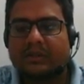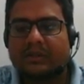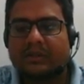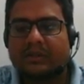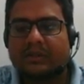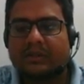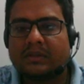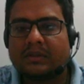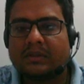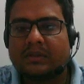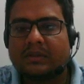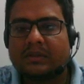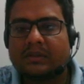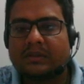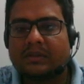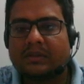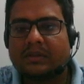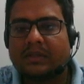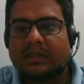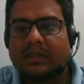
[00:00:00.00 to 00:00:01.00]

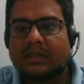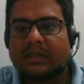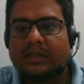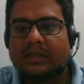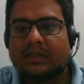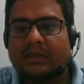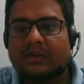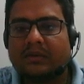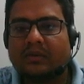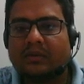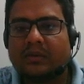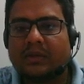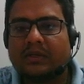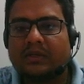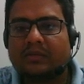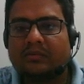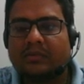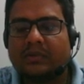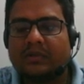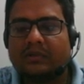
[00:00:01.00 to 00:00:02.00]
3 into x
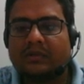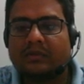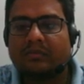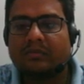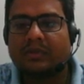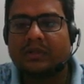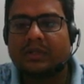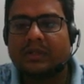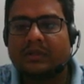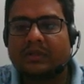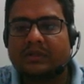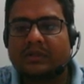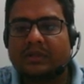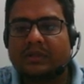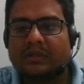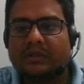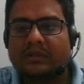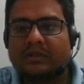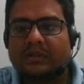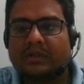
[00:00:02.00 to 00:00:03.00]
plus 1 by x, that
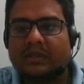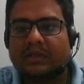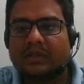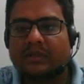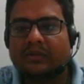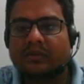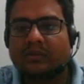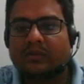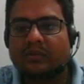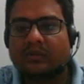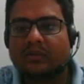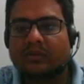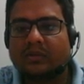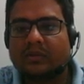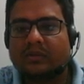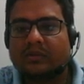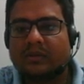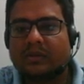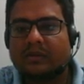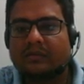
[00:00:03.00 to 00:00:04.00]
is 3 into 2
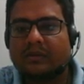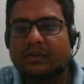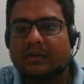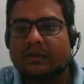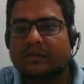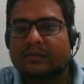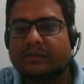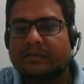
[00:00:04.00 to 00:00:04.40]
cos alpha,